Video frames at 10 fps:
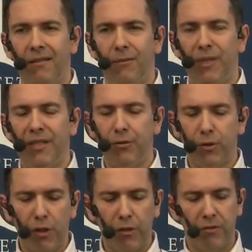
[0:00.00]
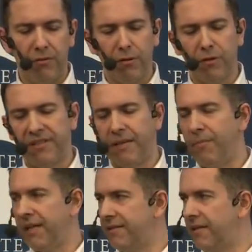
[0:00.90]
we need to go
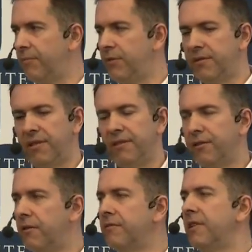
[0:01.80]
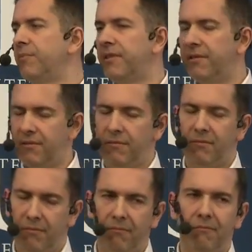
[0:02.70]
step by step to see that the concept is
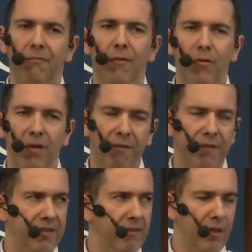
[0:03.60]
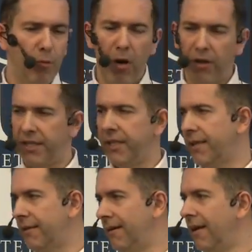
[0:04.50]
effectively
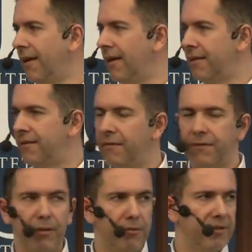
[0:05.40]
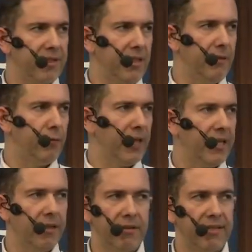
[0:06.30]
working, and after to see if we
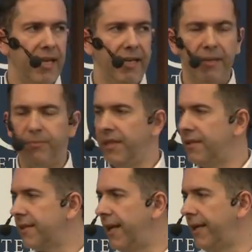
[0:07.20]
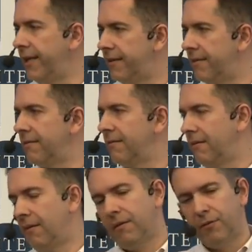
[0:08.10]
can scale it
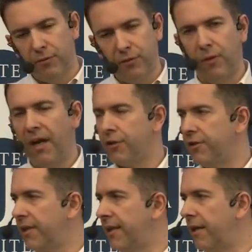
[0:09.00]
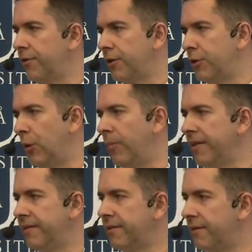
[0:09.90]
to larger and larger
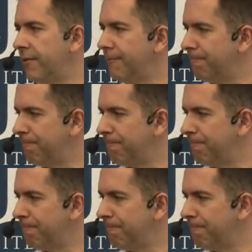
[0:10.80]
turbines and so on.